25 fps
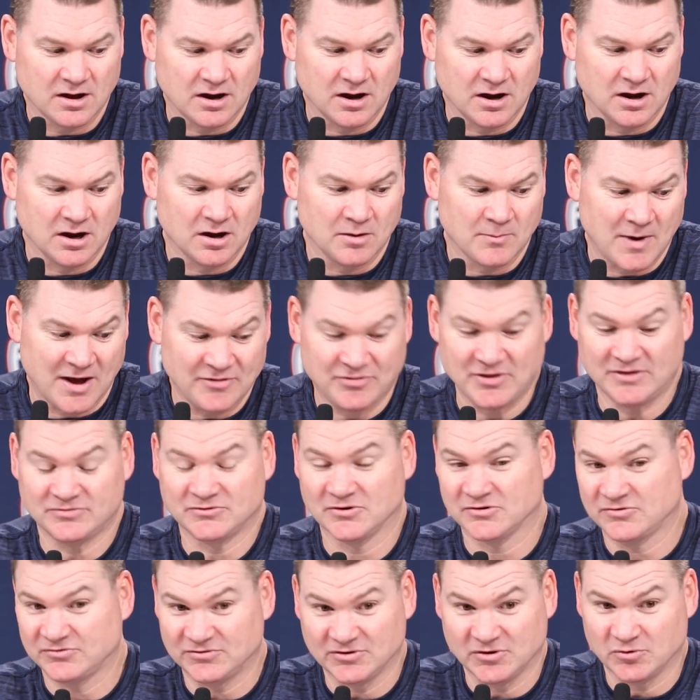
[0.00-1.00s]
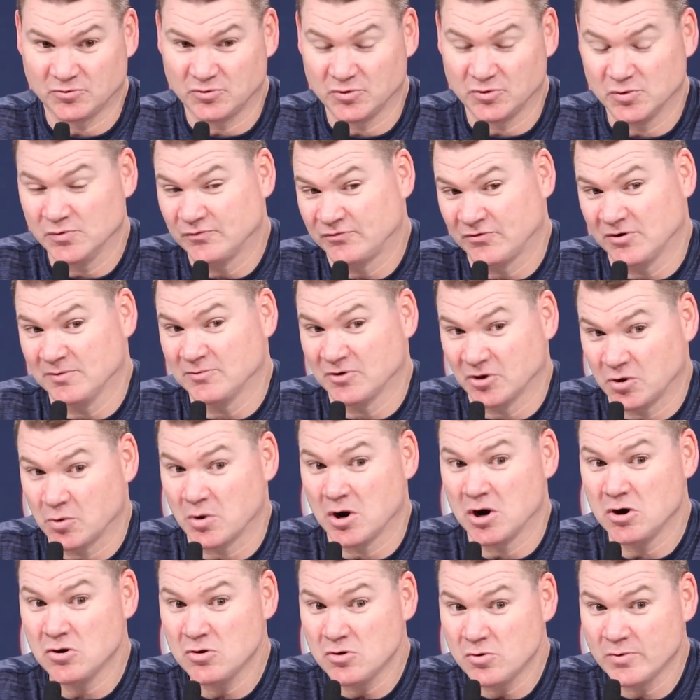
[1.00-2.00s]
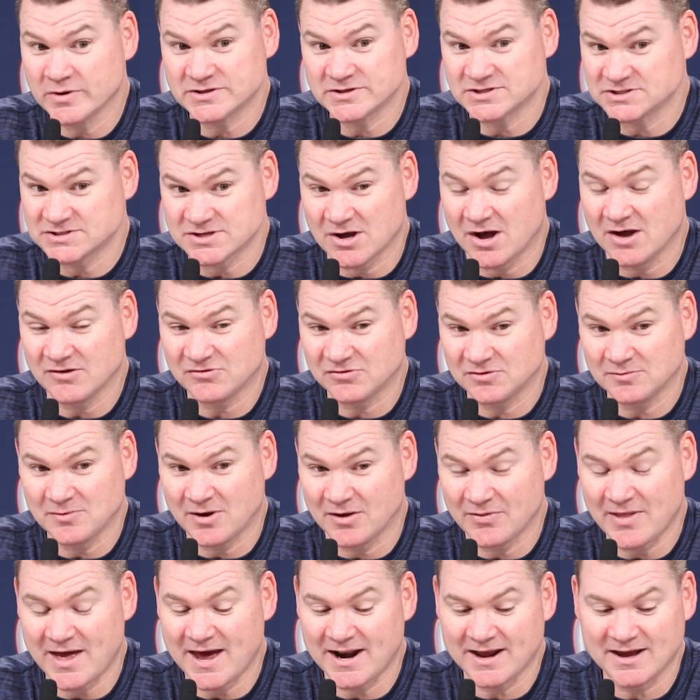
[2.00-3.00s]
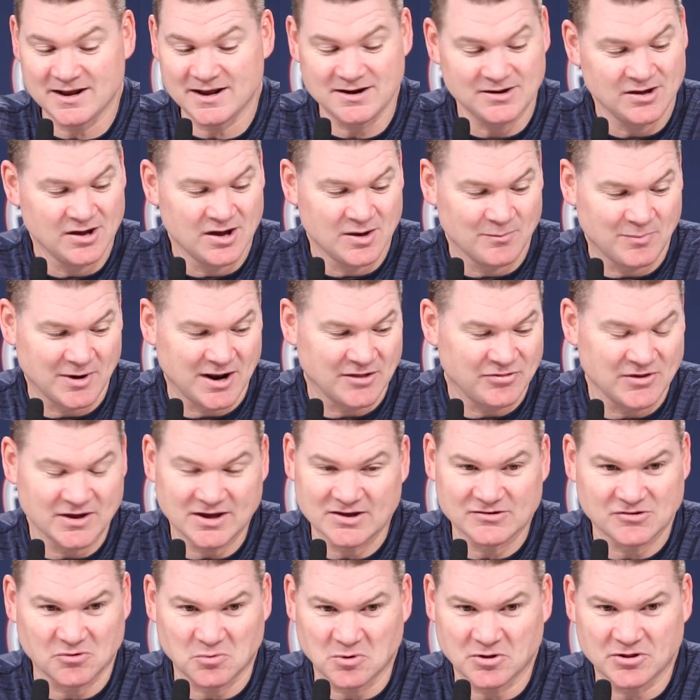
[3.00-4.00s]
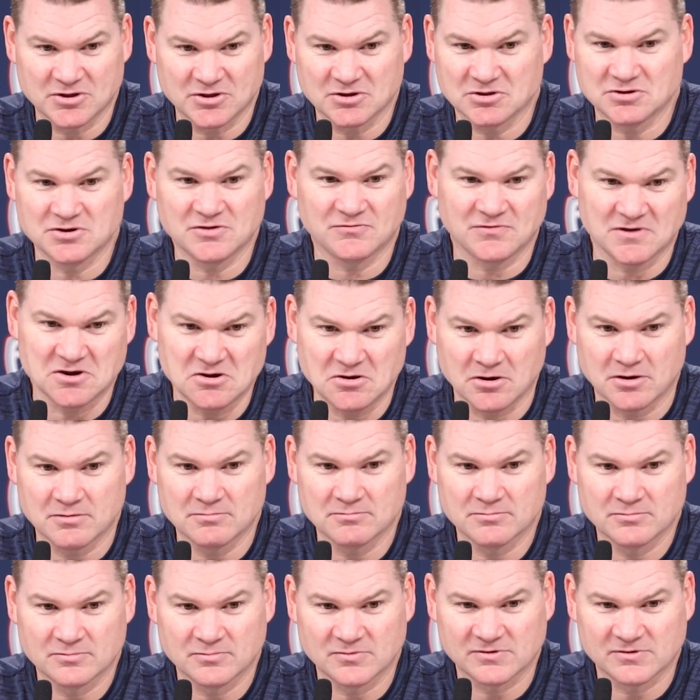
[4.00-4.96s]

um, I think there's still room for him to grow, which is awesome on that end. But I think he's a really good defender.